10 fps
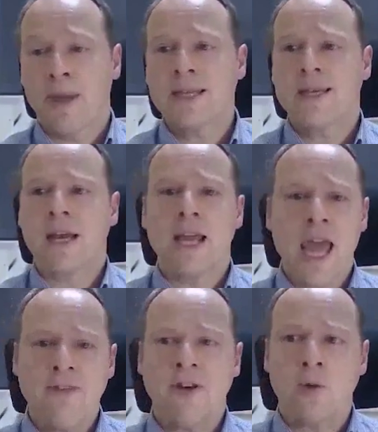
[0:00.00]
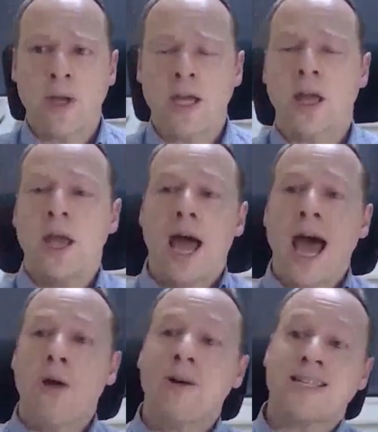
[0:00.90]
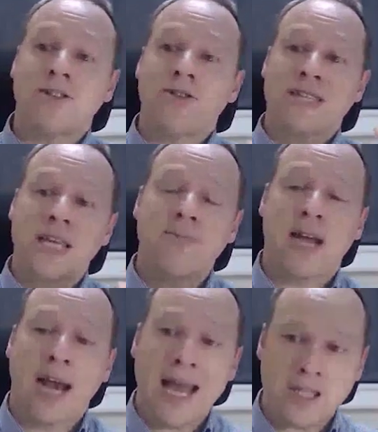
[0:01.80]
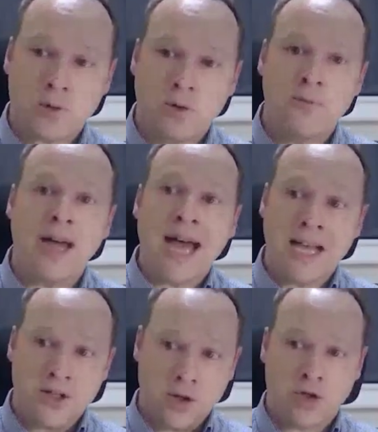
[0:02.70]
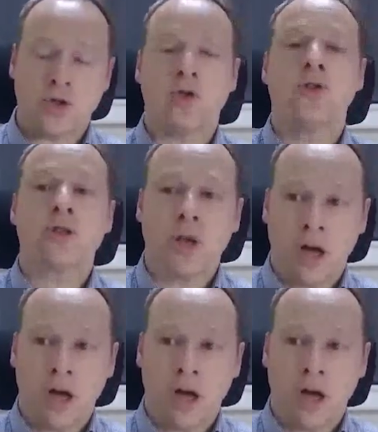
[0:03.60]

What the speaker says: basically every week I was in the same classroom as the students